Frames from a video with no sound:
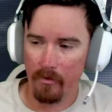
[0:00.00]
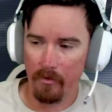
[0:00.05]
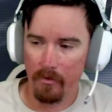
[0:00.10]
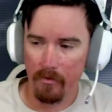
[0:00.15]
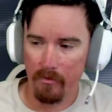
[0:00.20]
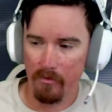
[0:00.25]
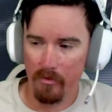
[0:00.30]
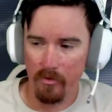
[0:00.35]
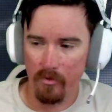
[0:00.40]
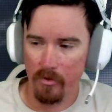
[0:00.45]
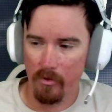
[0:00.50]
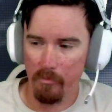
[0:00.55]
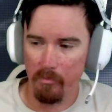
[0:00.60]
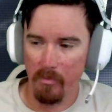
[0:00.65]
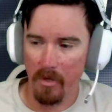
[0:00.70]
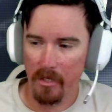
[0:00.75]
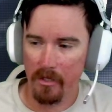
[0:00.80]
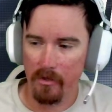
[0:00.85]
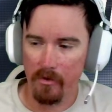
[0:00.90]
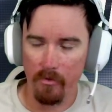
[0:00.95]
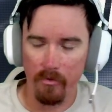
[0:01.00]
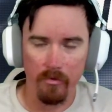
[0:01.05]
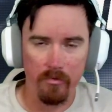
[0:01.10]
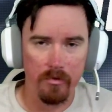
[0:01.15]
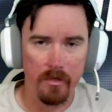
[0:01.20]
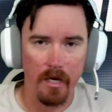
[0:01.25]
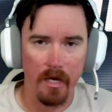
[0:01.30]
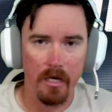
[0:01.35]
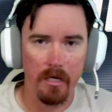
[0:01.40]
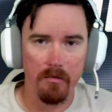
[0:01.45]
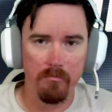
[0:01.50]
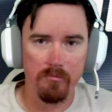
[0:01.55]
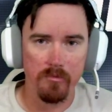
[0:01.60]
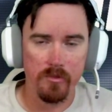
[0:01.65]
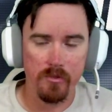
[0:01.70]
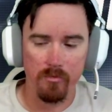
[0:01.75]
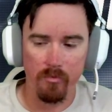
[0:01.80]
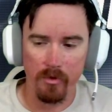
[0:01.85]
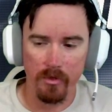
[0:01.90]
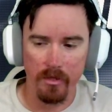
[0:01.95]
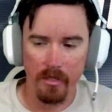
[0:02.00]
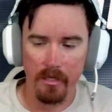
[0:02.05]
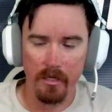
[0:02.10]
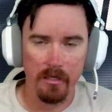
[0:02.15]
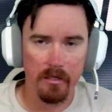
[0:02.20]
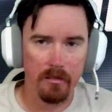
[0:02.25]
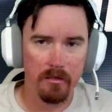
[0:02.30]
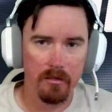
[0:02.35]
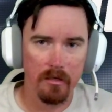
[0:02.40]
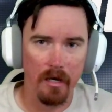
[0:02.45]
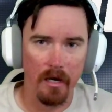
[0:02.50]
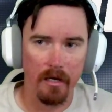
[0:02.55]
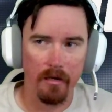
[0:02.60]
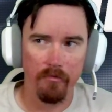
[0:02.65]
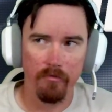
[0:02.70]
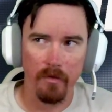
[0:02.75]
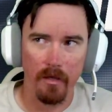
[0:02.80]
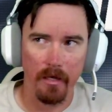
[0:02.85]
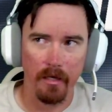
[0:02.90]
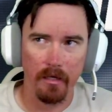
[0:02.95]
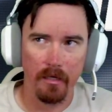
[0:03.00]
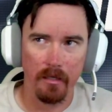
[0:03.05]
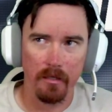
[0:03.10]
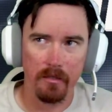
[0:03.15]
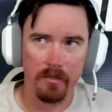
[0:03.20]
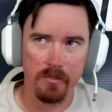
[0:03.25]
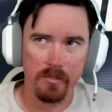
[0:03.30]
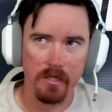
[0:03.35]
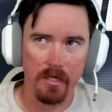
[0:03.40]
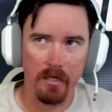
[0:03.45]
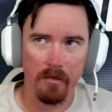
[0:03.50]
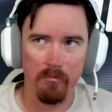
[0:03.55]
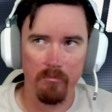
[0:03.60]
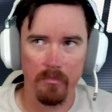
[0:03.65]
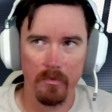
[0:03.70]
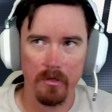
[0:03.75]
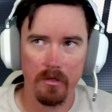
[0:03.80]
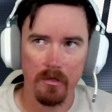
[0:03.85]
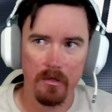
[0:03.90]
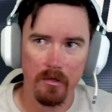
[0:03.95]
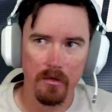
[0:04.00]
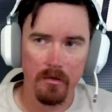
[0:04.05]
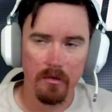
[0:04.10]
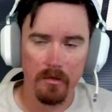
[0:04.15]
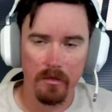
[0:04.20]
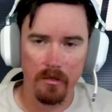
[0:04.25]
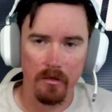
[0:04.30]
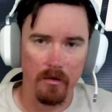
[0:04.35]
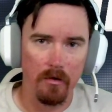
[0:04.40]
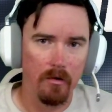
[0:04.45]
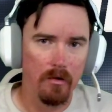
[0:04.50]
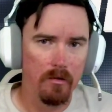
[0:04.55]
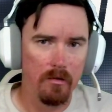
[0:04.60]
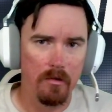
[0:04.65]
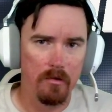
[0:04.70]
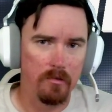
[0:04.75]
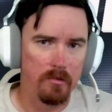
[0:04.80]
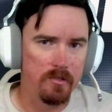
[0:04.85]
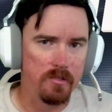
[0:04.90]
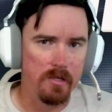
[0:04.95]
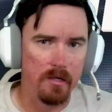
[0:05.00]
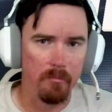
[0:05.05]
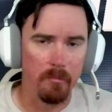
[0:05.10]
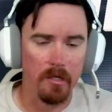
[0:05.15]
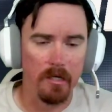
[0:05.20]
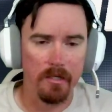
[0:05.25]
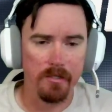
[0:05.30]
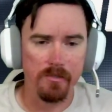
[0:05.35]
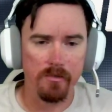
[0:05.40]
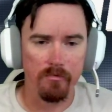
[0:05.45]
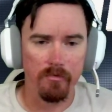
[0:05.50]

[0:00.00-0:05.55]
you could make your own games with it, kind of like in the same, you know, along the same lines of